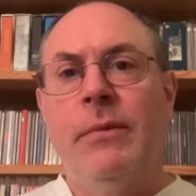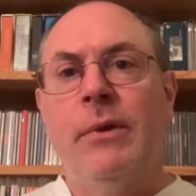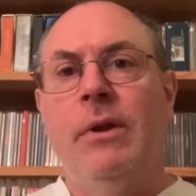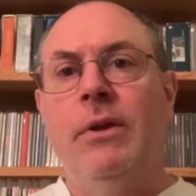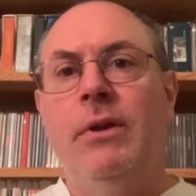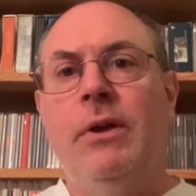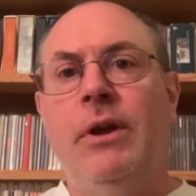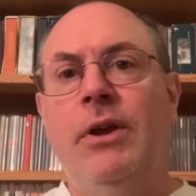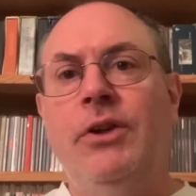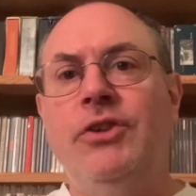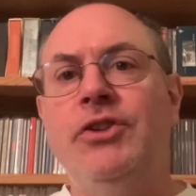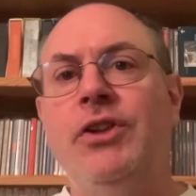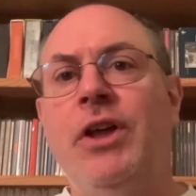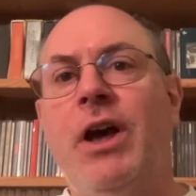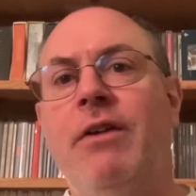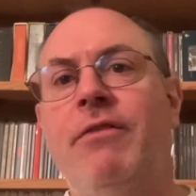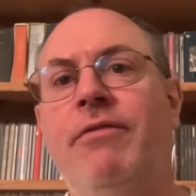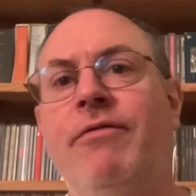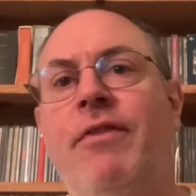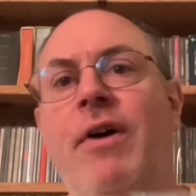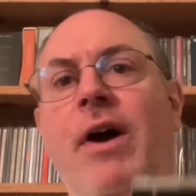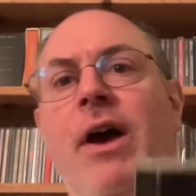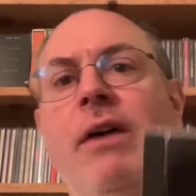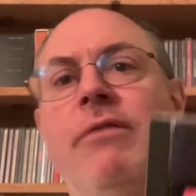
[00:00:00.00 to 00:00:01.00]
It's not
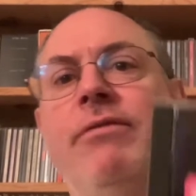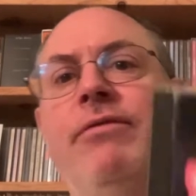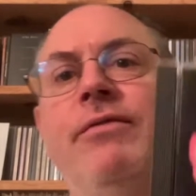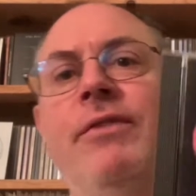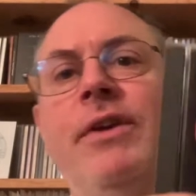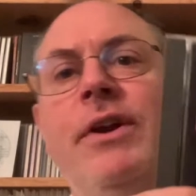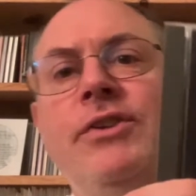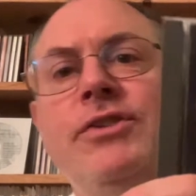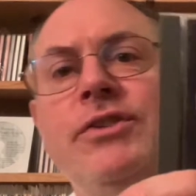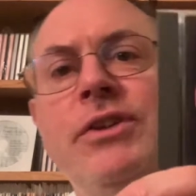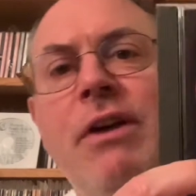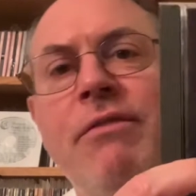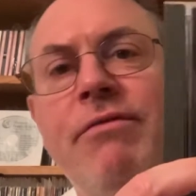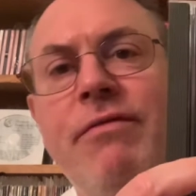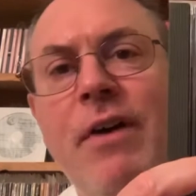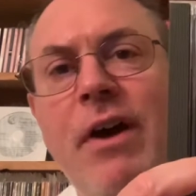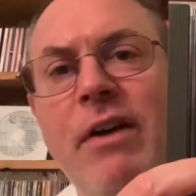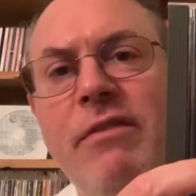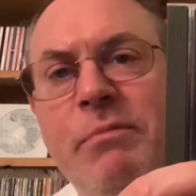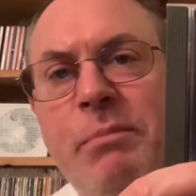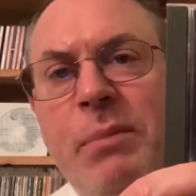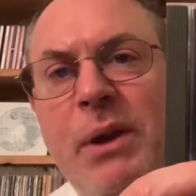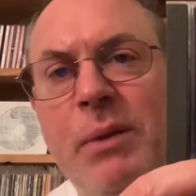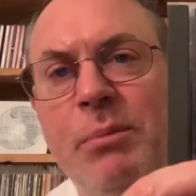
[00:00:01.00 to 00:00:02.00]
five
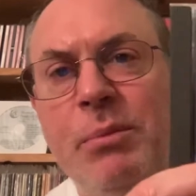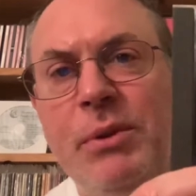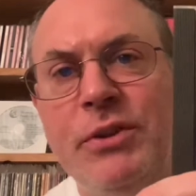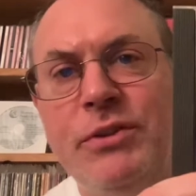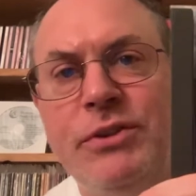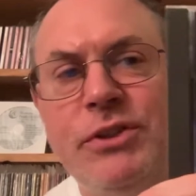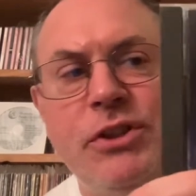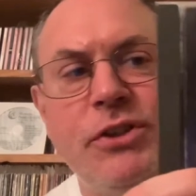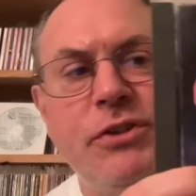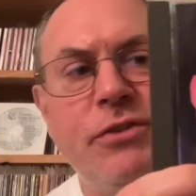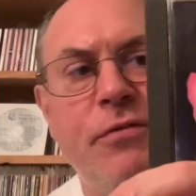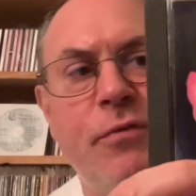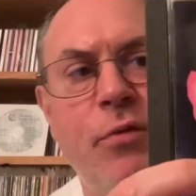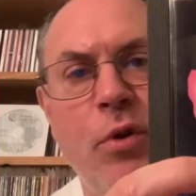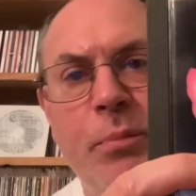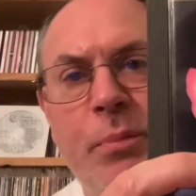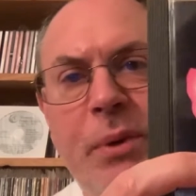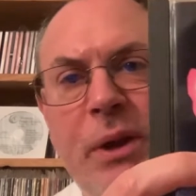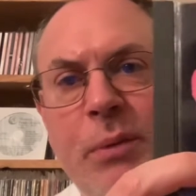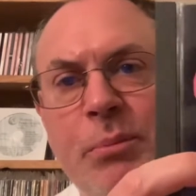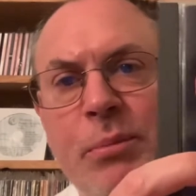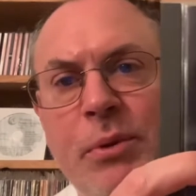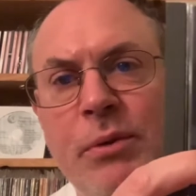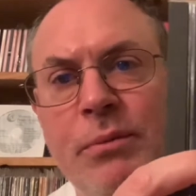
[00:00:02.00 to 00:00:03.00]
people. It's just four
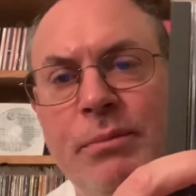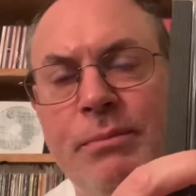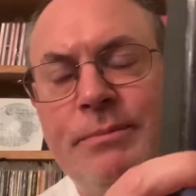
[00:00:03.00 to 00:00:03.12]
people.